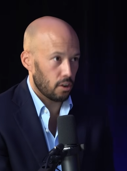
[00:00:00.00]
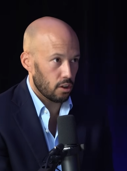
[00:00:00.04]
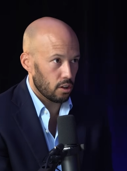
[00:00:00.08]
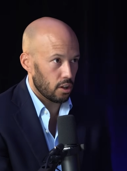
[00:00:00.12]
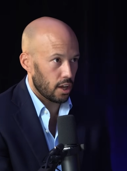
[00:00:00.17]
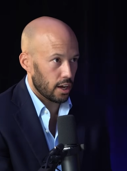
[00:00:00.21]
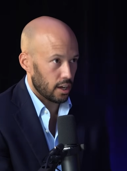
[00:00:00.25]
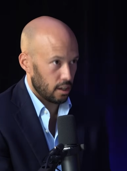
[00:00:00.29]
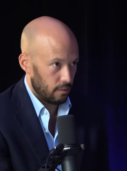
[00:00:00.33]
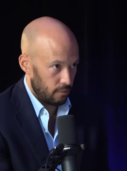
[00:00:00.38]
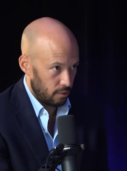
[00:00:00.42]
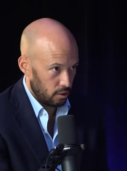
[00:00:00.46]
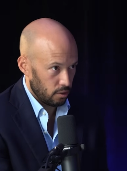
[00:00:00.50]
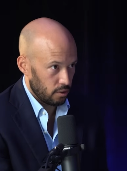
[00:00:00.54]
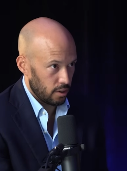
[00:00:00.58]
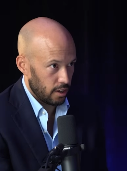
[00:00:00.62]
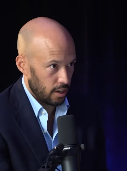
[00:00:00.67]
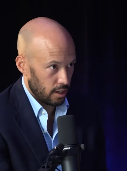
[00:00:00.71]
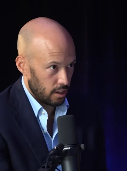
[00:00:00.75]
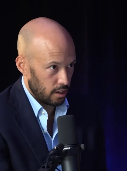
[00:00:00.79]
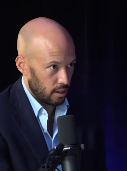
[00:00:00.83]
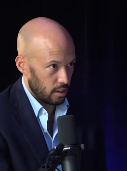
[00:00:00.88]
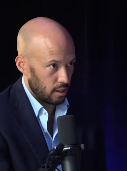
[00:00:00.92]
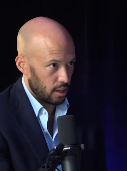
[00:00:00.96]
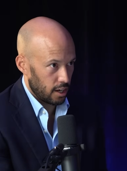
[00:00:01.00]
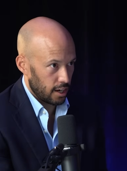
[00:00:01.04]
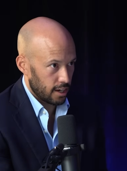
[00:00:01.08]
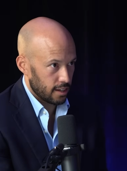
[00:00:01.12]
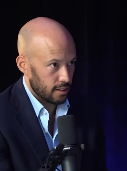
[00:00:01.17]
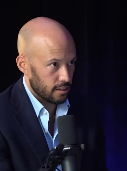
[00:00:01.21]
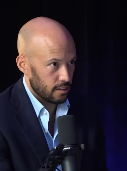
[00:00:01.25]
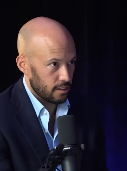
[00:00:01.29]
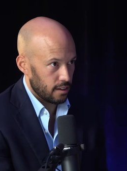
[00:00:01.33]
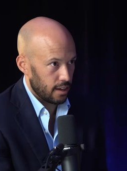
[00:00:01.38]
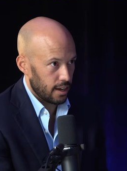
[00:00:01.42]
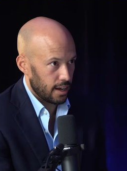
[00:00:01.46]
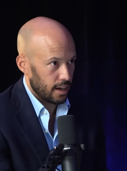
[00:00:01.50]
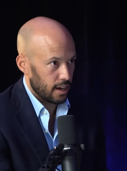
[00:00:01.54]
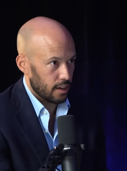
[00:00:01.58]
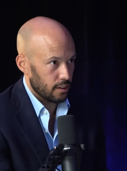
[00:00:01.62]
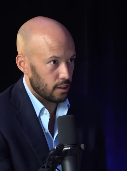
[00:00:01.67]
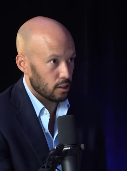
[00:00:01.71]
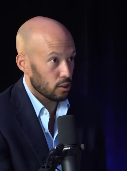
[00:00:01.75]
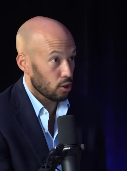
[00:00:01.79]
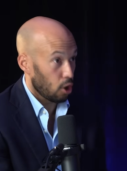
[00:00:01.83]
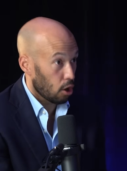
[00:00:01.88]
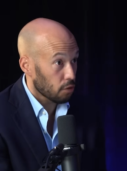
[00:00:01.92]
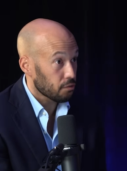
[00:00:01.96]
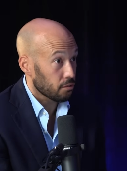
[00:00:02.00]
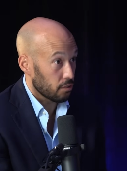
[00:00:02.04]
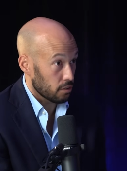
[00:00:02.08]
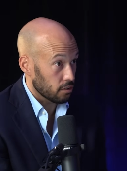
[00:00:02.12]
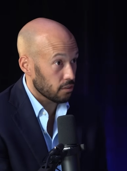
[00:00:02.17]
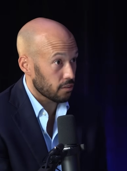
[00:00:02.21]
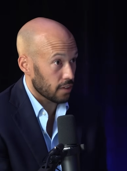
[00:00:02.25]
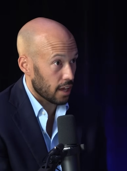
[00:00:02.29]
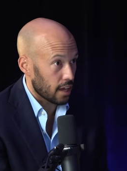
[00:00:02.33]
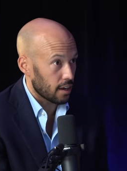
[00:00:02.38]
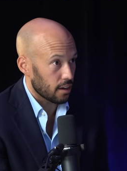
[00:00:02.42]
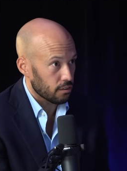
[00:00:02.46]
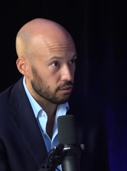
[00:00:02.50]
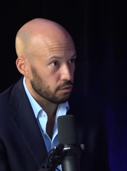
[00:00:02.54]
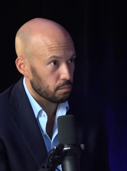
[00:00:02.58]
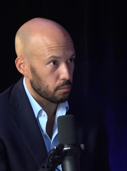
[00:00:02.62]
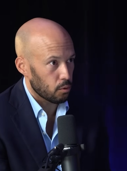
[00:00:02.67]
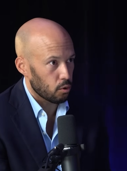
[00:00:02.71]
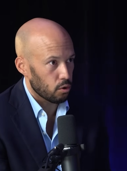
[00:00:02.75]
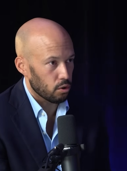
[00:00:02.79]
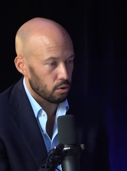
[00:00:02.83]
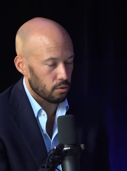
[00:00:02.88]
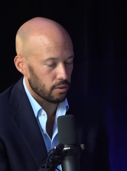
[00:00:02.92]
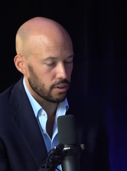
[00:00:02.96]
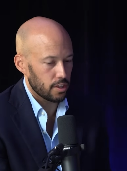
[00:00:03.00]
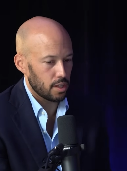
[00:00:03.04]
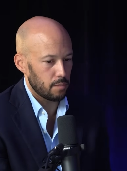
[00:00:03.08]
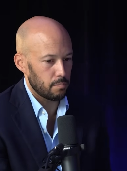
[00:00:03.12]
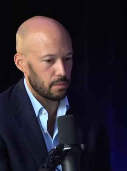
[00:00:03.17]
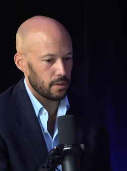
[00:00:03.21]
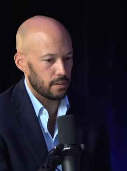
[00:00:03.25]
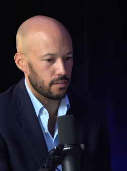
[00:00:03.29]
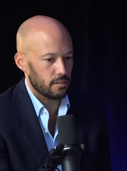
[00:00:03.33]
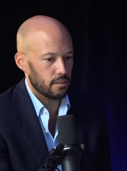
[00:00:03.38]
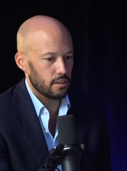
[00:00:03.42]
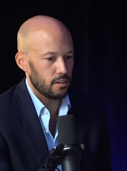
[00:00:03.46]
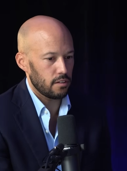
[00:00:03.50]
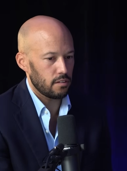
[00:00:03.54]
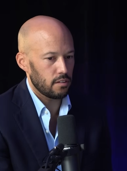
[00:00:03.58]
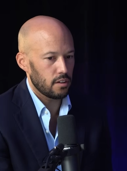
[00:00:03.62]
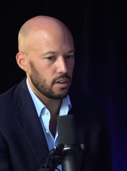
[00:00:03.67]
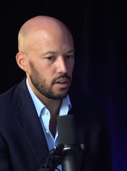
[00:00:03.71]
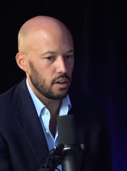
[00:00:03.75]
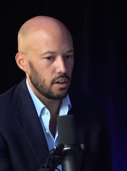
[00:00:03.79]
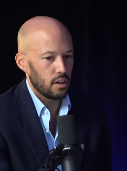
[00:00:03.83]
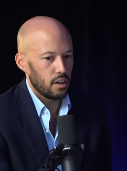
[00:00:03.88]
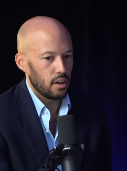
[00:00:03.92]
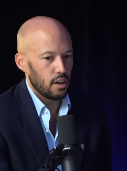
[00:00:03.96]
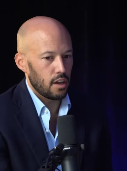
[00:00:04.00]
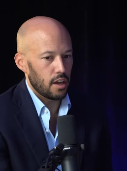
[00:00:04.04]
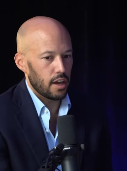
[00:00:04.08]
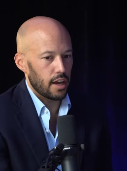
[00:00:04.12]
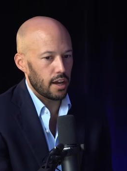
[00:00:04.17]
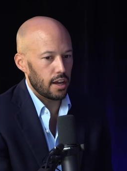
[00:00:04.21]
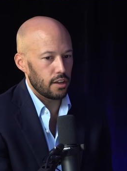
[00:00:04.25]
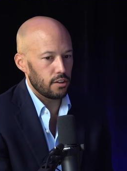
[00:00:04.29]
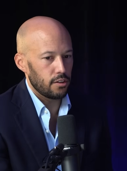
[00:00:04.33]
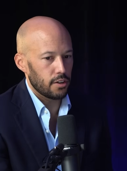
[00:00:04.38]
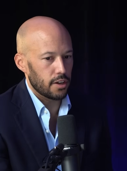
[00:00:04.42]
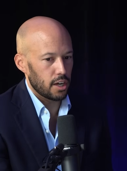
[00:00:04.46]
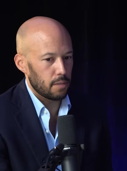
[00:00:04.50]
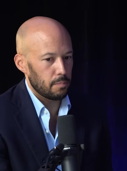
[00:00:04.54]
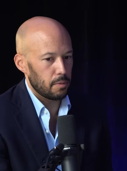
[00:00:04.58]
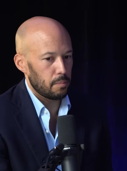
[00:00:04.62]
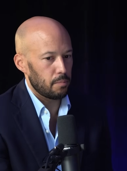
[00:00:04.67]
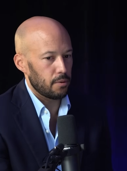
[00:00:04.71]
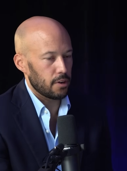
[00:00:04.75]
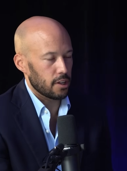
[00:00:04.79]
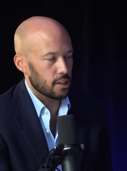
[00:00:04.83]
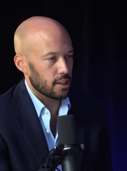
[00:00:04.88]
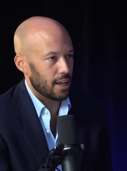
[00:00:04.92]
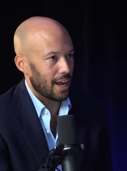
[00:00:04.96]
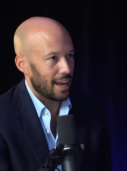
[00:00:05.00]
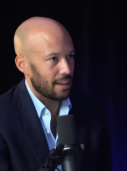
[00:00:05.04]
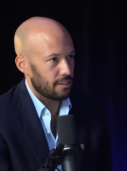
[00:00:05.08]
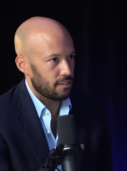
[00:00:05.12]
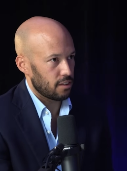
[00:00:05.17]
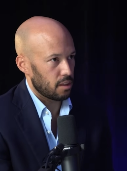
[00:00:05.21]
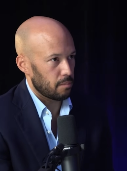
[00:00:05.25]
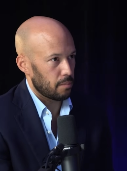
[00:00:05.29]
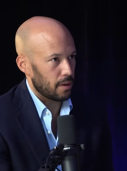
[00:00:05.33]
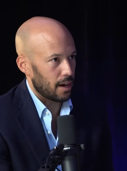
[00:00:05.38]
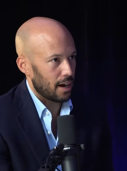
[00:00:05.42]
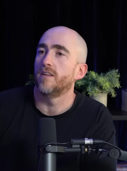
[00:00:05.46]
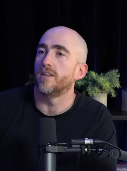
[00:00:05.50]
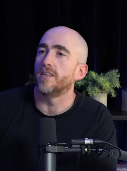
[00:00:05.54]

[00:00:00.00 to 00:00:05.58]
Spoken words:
like if you're looking at it like the losses getting smaller in the business, you're going to be pretty late to the party.